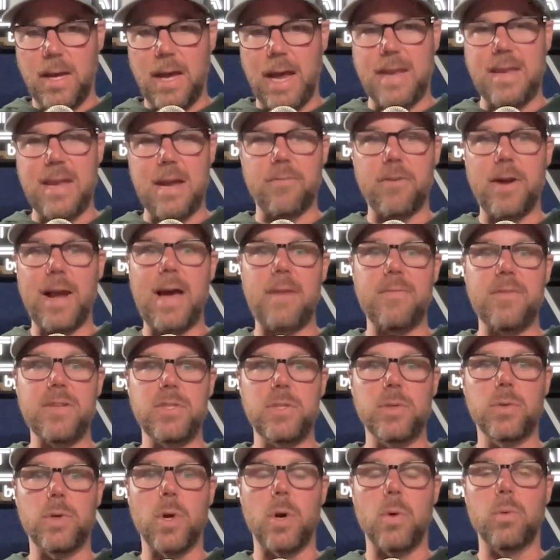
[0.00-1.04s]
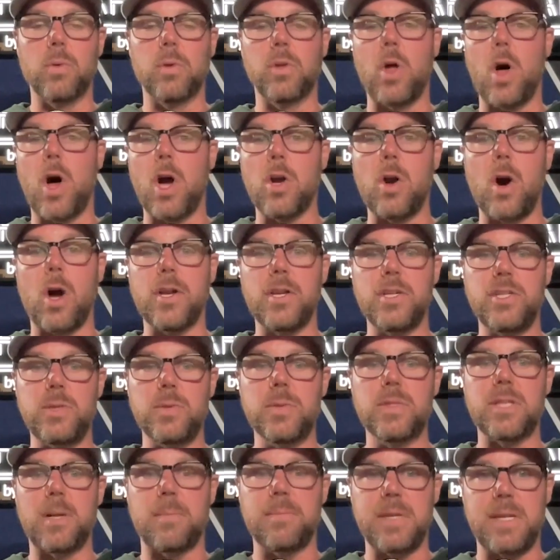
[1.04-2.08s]
and never having to go log on and do
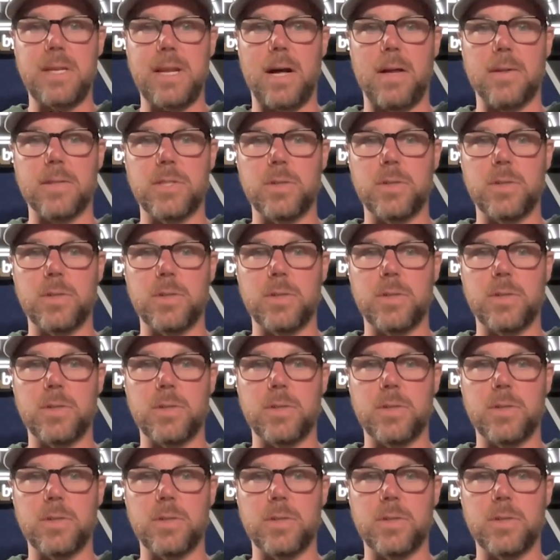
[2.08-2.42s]
something else?